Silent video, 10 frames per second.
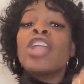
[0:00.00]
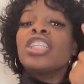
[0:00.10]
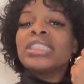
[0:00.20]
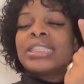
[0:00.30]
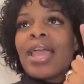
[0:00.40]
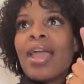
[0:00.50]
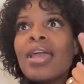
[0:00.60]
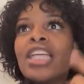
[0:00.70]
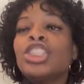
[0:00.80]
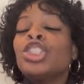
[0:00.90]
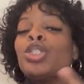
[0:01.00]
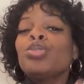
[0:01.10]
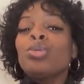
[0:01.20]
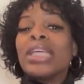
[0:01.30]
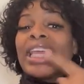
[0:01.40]
understand it's
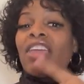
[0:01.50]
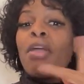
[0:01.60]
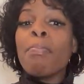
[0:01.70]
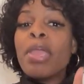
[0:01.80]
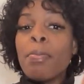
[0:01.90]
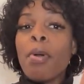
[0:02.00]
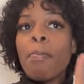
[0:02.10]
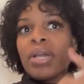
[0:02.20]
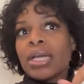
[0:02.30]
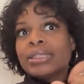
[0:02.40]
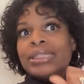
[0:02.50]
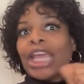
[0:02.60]
new to the hearing people because